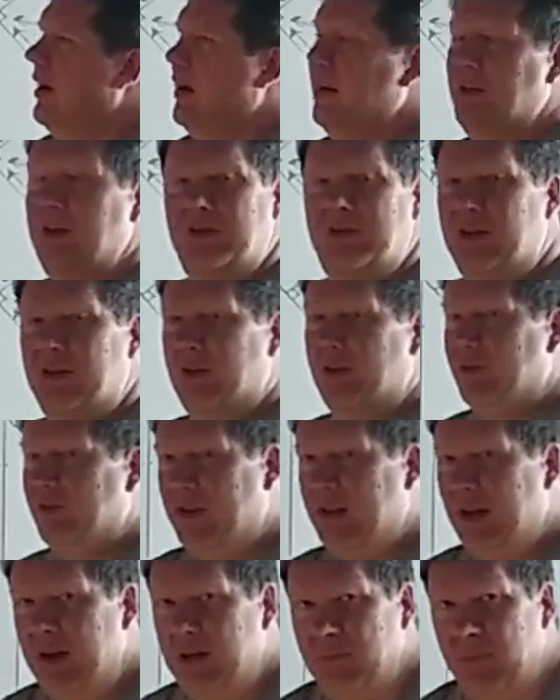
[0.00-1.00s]
And the Chiefs
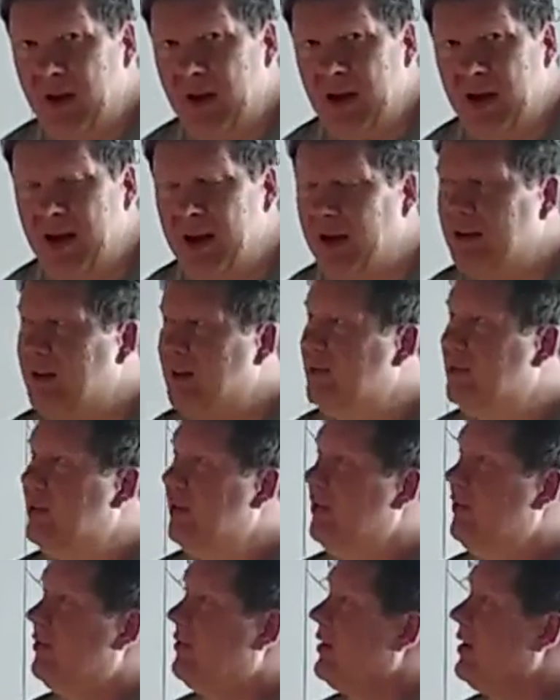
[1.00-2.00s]
came back. The
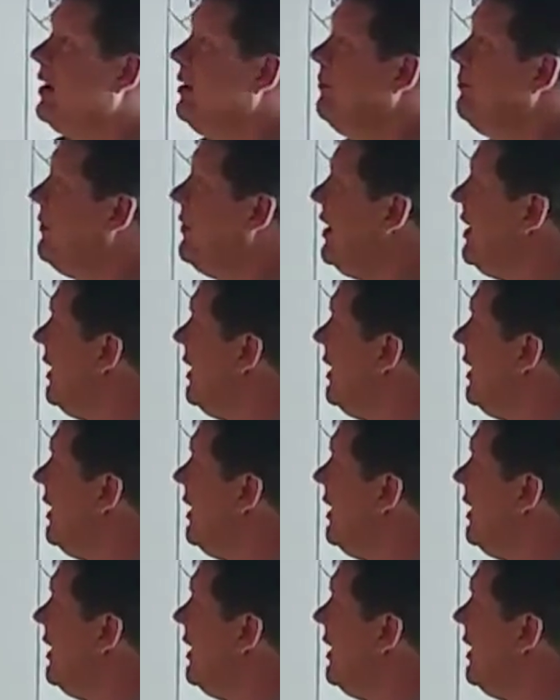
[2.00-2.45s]
Chiefs came